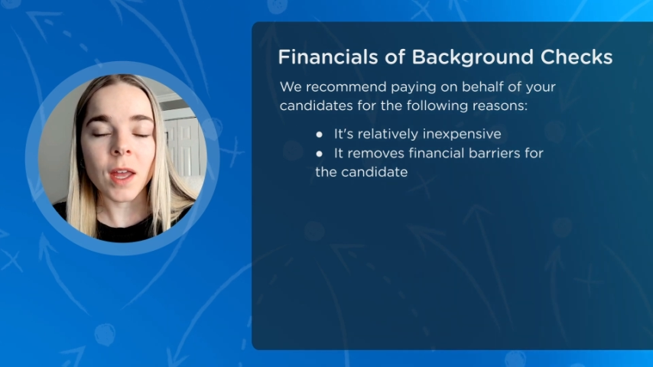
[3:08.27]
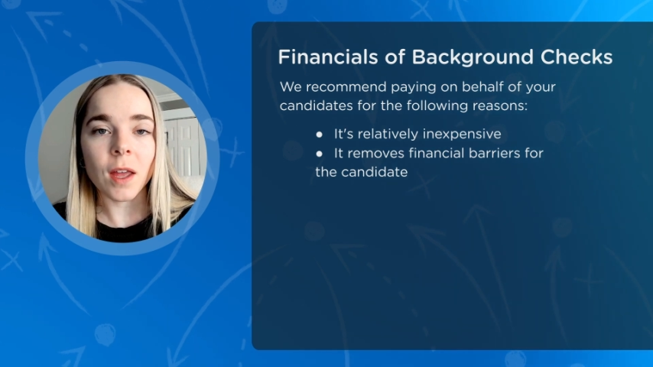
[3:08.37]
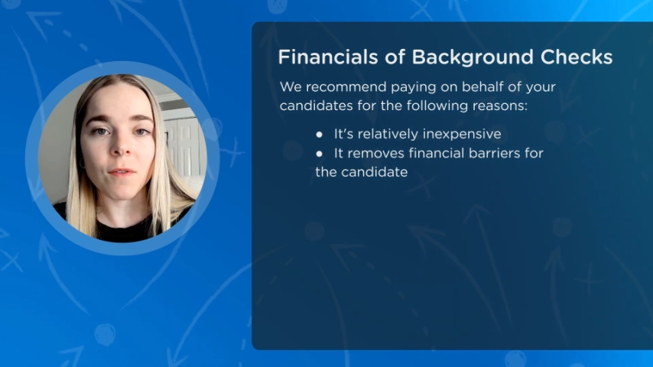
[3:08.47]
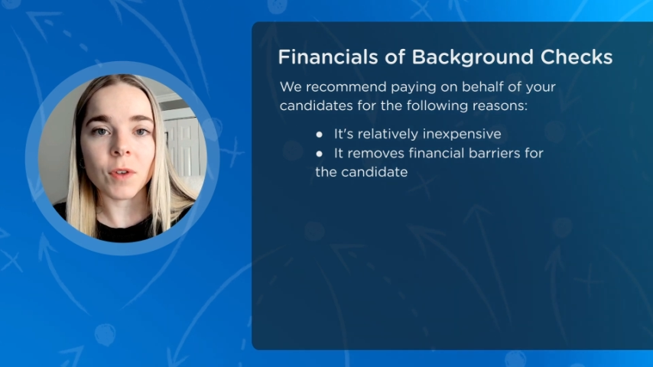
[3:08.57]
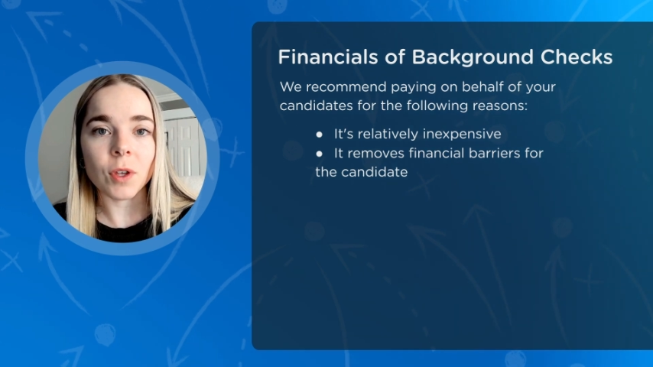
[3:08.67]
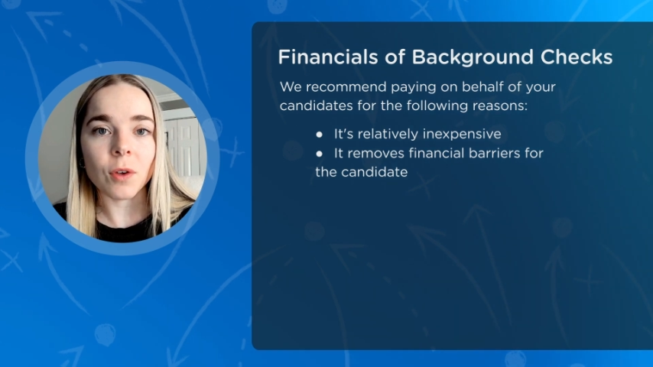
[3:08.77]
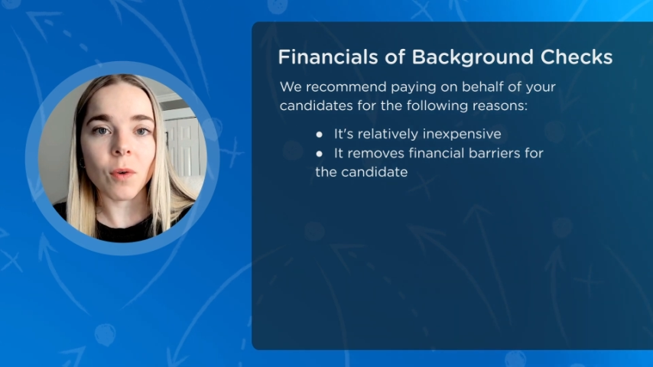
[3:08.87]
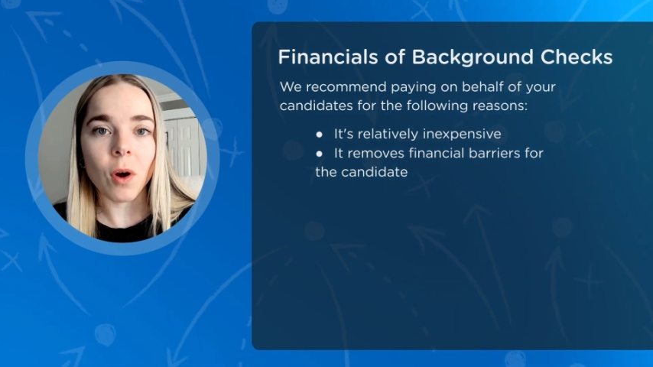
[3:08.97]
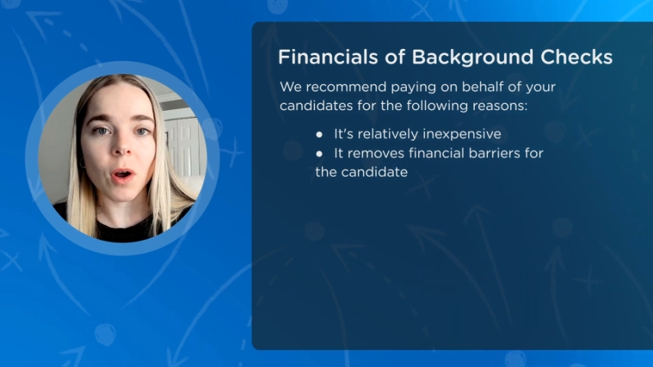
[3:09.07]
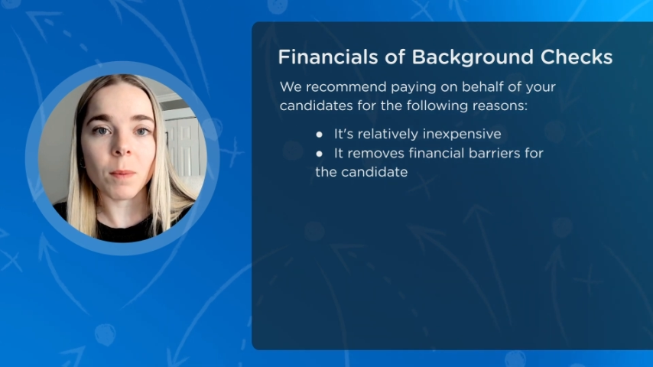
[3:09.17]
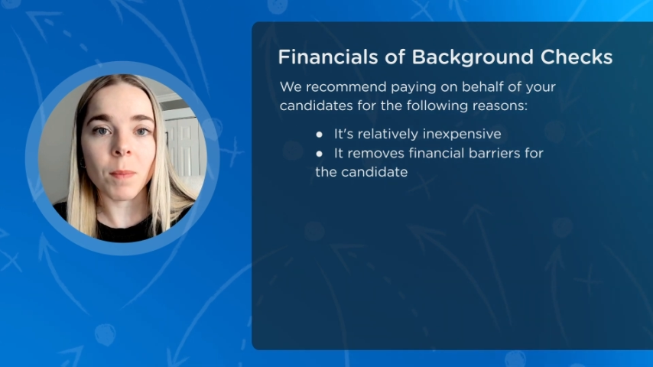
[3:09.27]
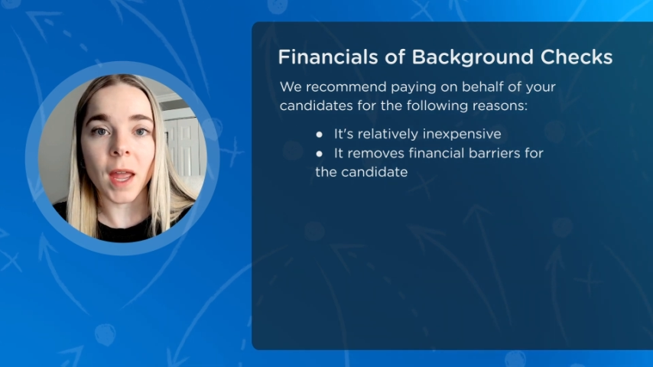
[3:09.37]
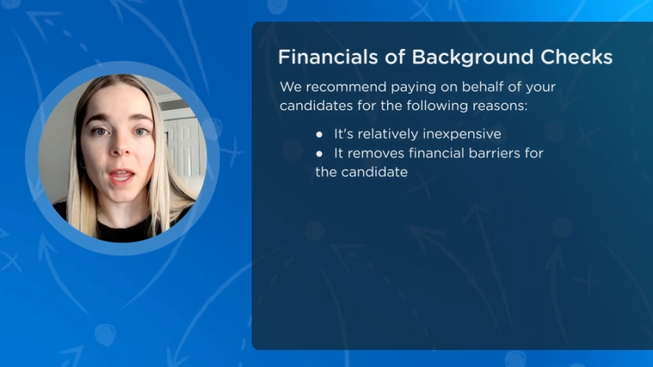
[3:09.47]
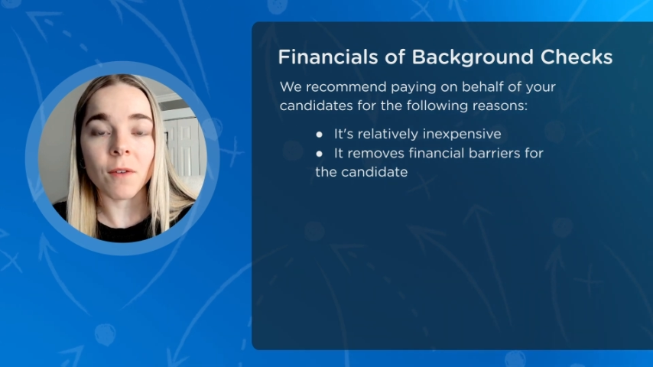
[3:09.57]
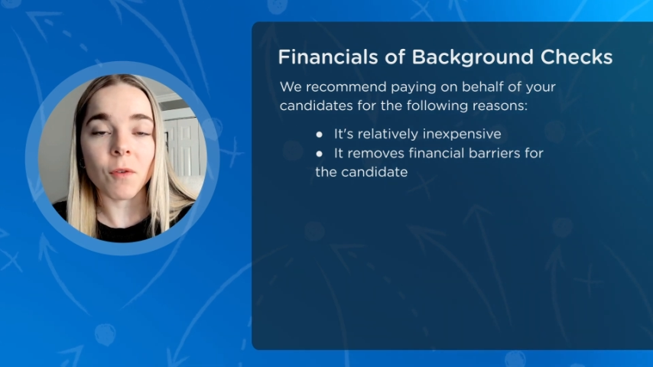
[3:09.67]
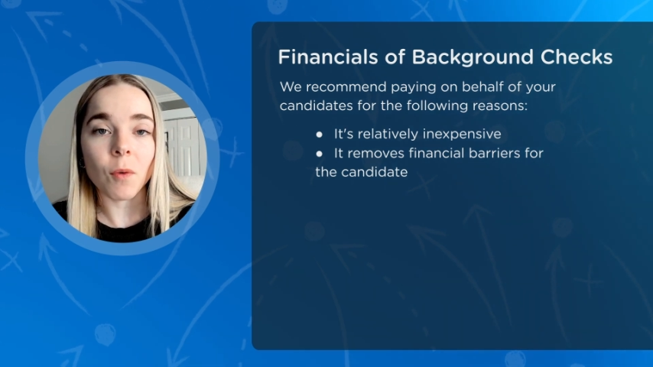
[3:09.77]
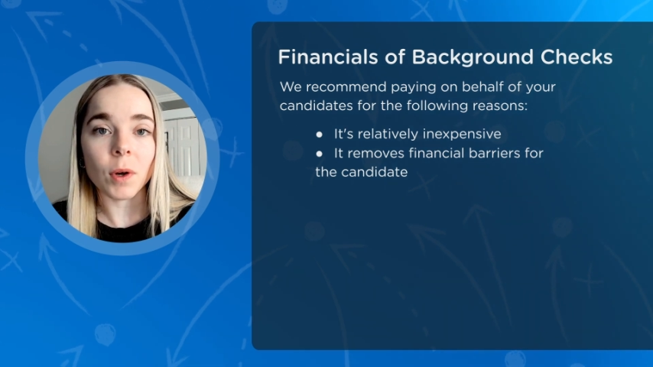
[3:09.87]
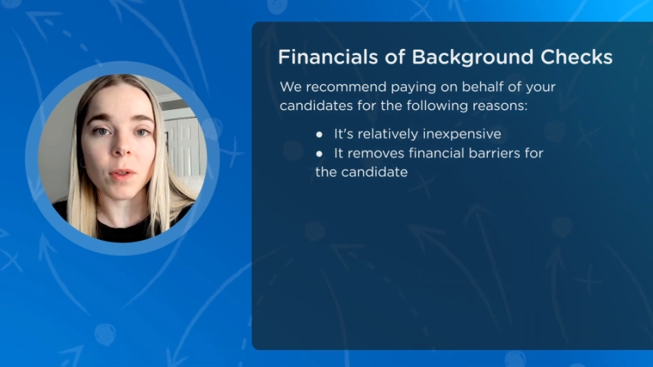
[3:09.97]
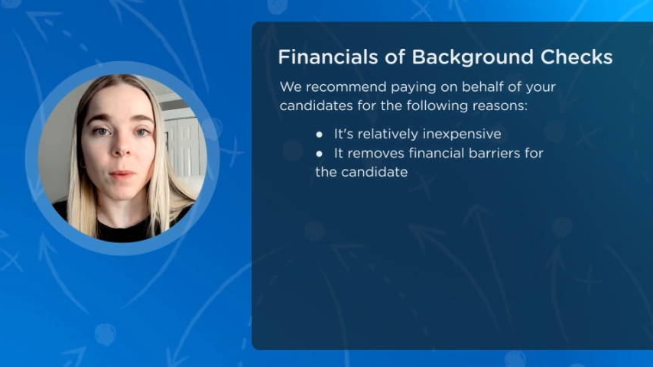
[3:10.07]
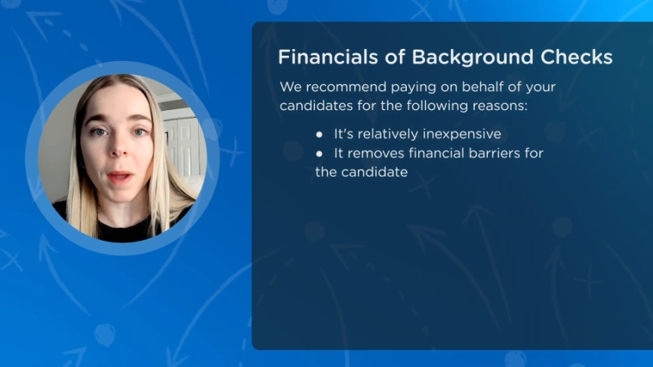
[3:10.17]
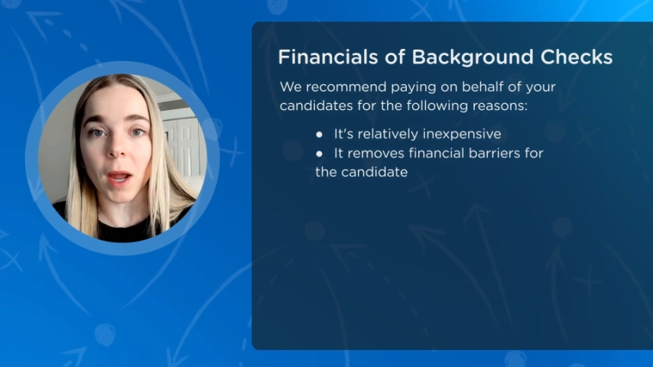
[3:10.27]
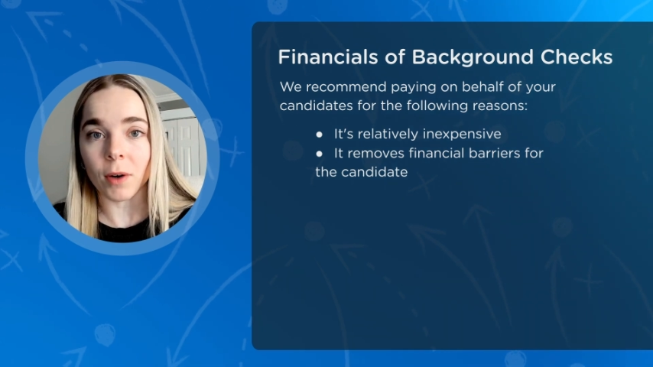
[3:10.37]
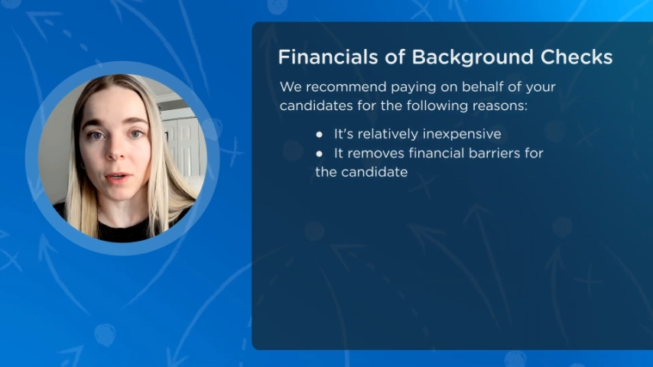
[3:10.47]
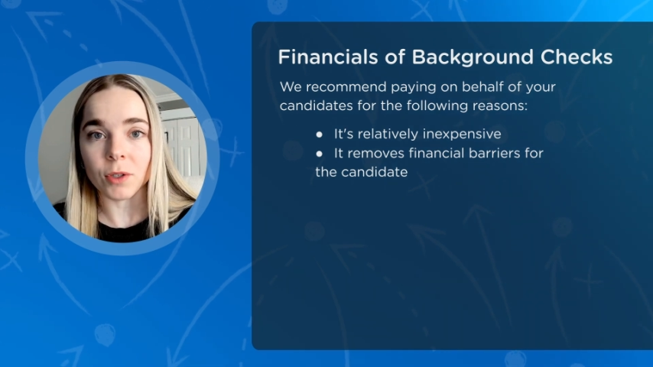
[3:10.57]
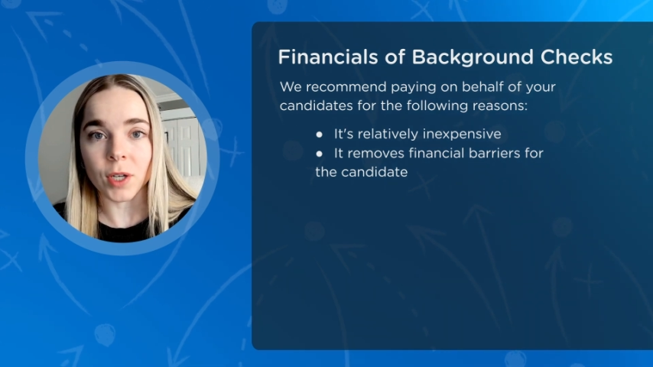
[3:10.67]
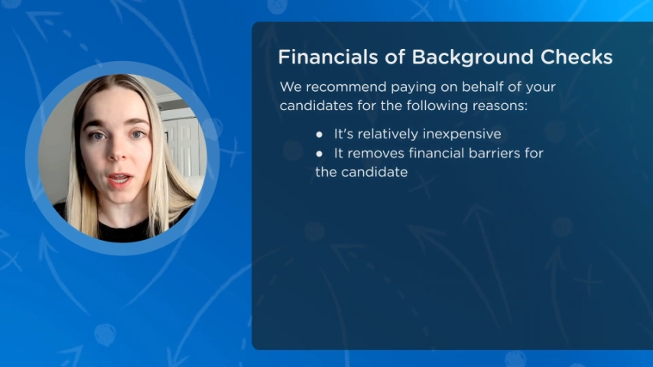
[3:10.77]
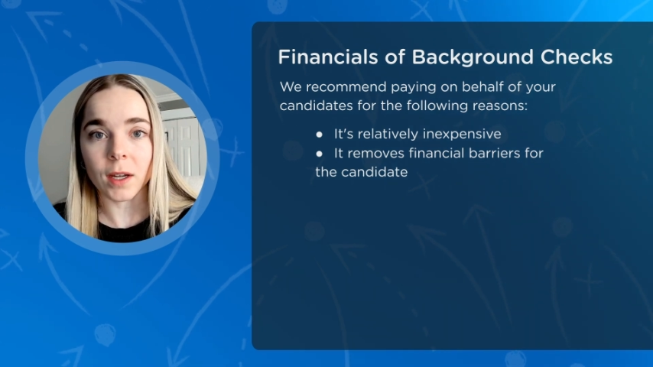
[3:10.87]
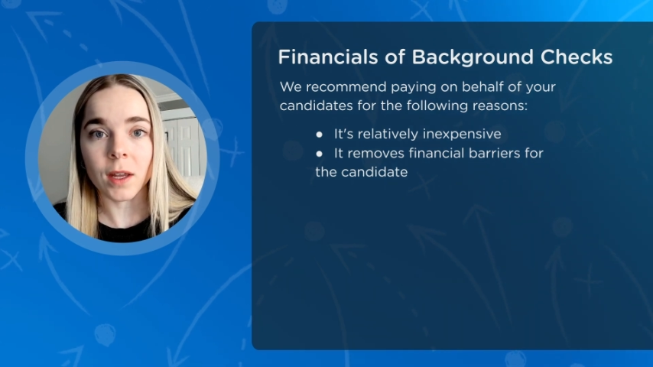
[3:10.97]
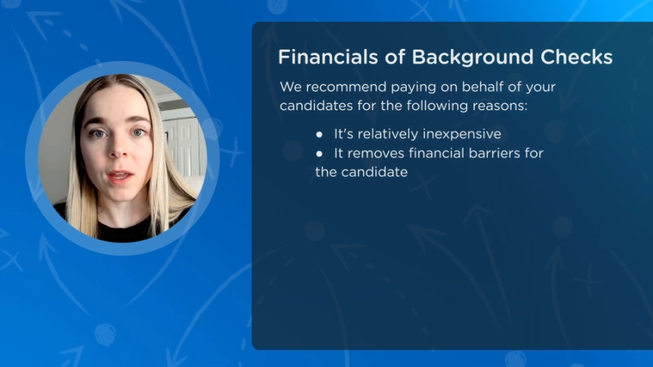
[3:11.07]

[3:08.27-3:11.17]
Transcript: if you are paying for their background check.